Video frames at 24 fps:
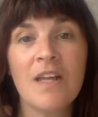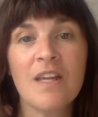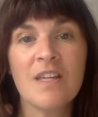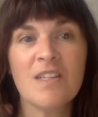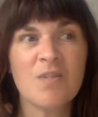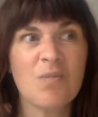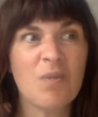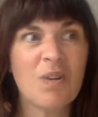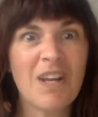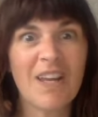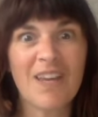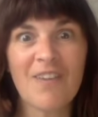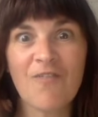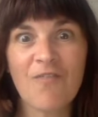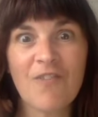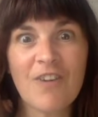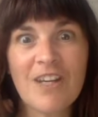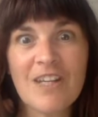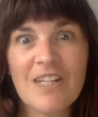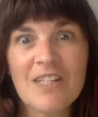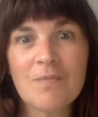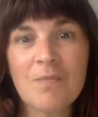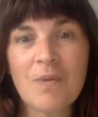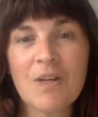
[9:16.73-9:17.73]
So when I
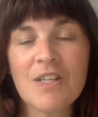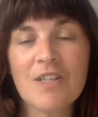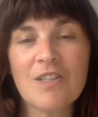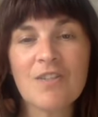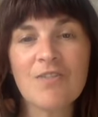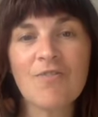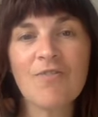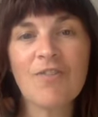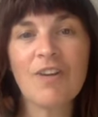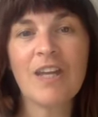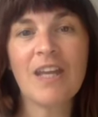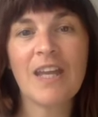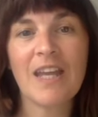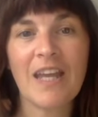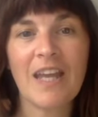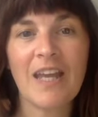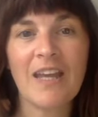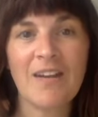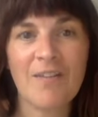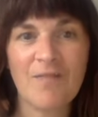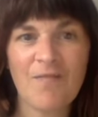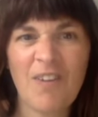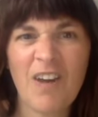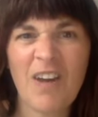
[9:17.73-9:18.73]
finished my degree
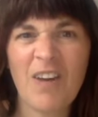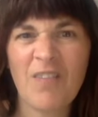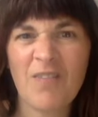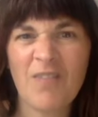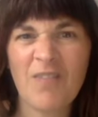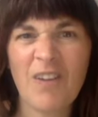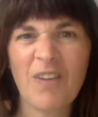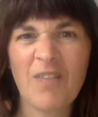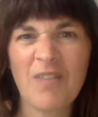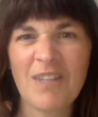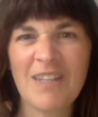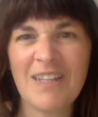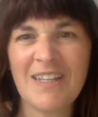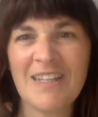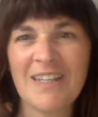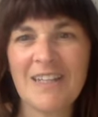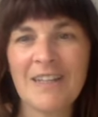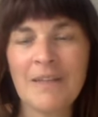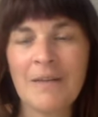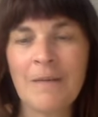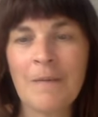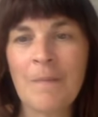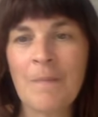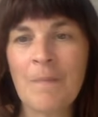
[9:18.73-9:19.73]
and felt very
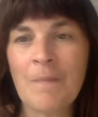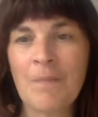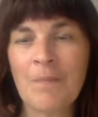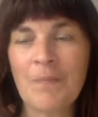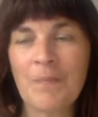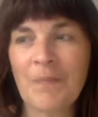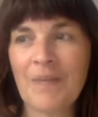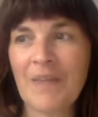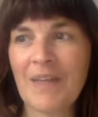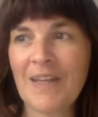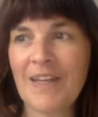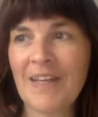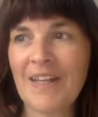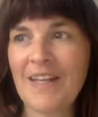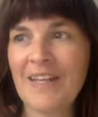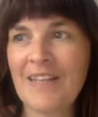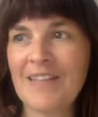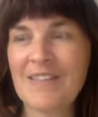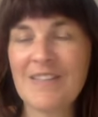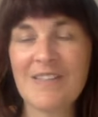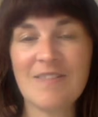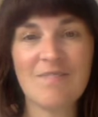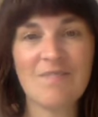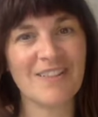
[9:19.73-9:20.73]

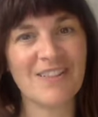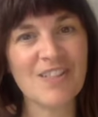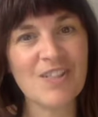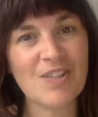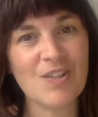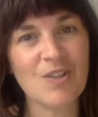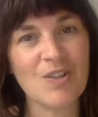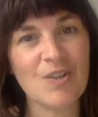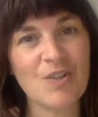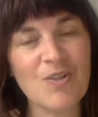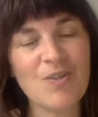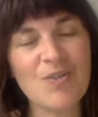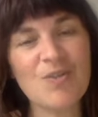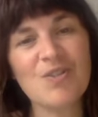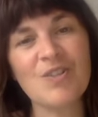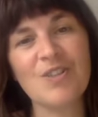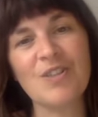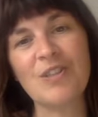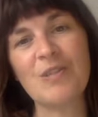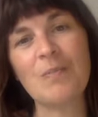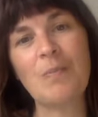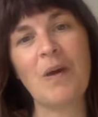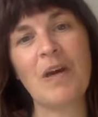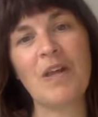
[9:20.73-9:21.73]

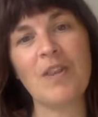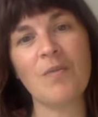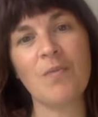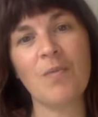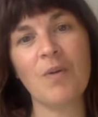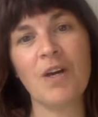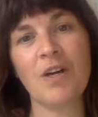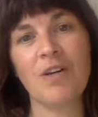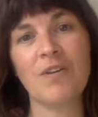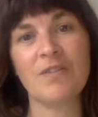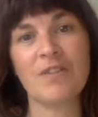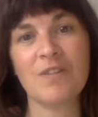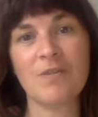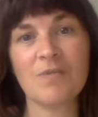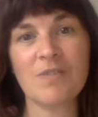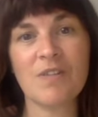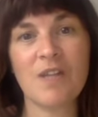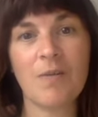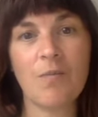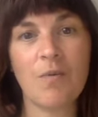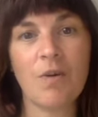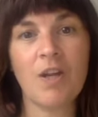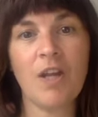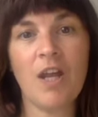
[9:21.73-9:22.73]
disillusioned by the world, it was
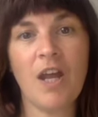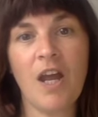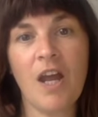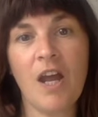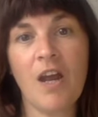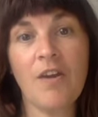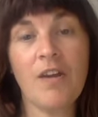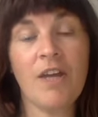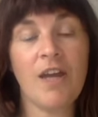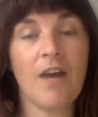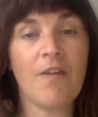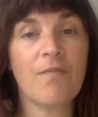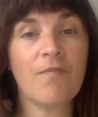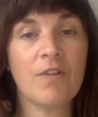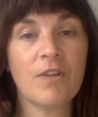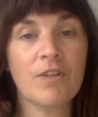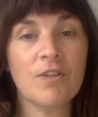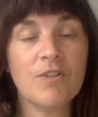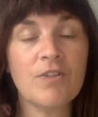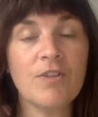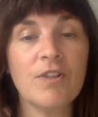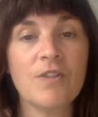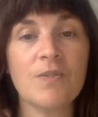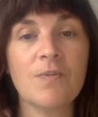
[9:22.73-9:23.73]
like, well, I only have one
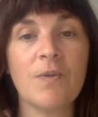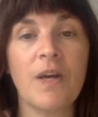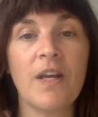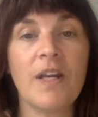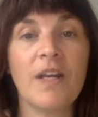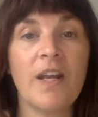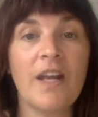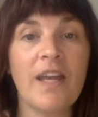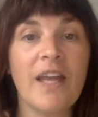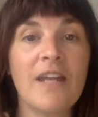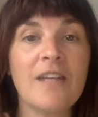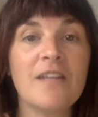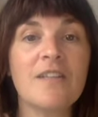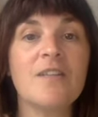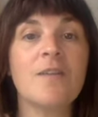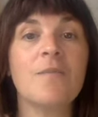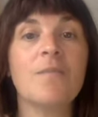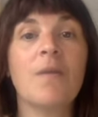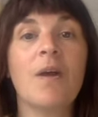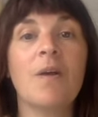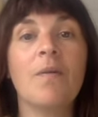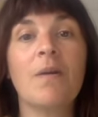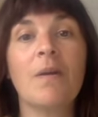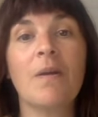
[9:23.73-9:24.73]
choice, right? And I ended
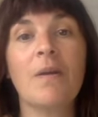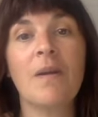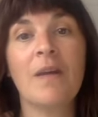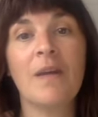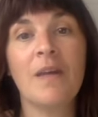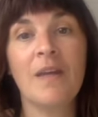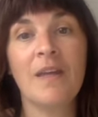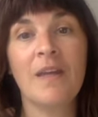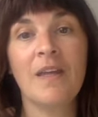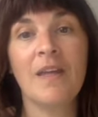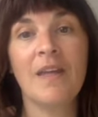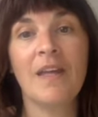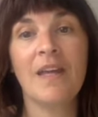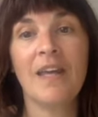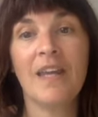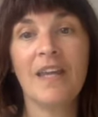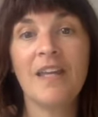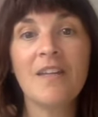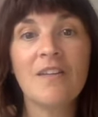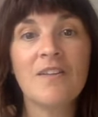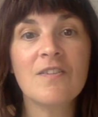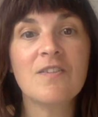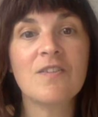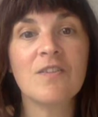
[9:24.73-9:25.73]
up going
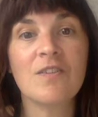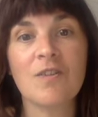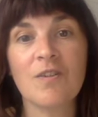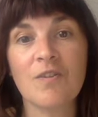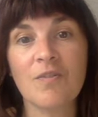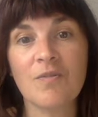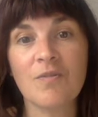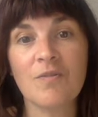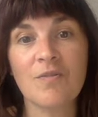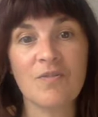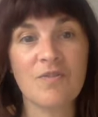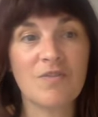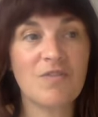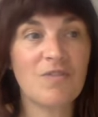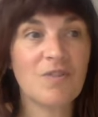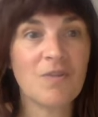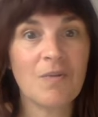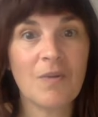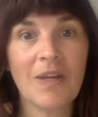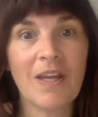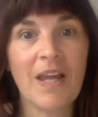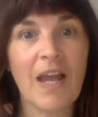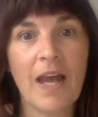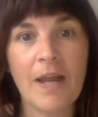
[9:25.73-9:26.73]
into just
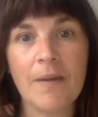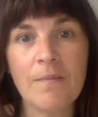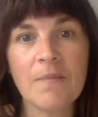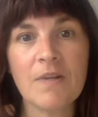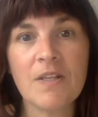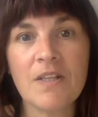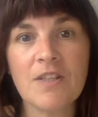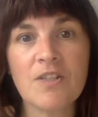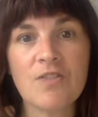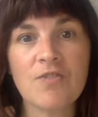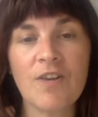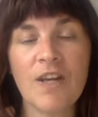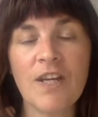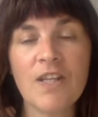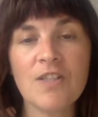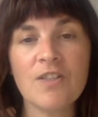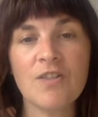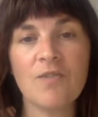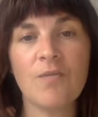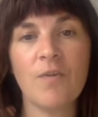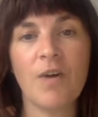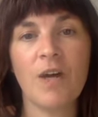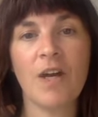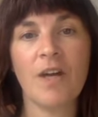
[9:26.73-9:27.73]
doing
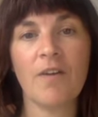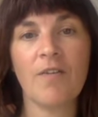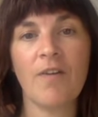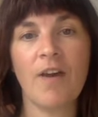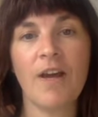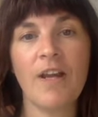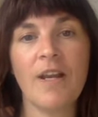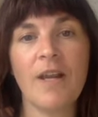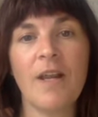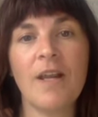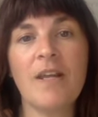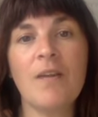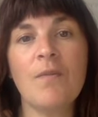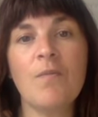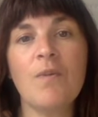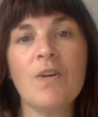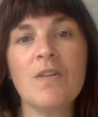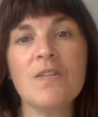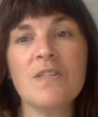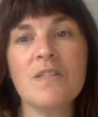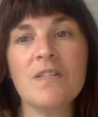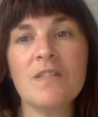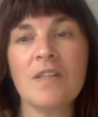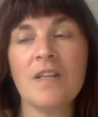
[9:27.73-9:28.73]
administration work, right? And it
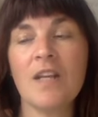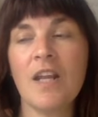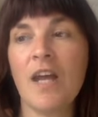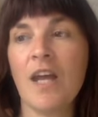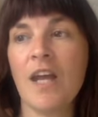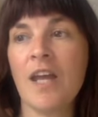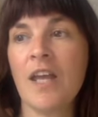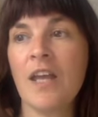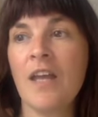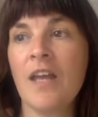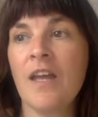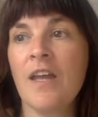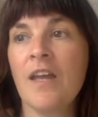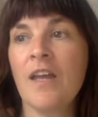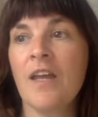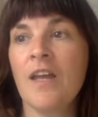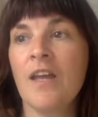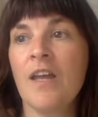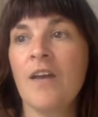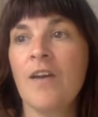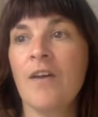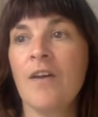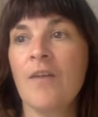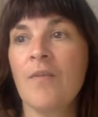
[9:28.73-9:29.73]
wasn't till I
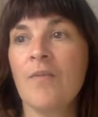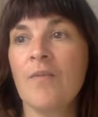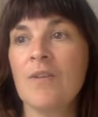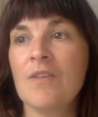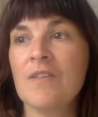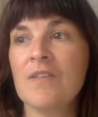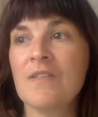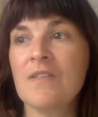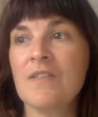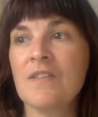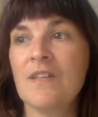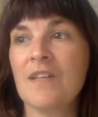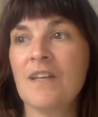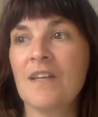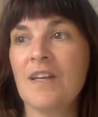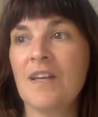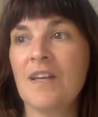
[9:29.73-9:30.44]
was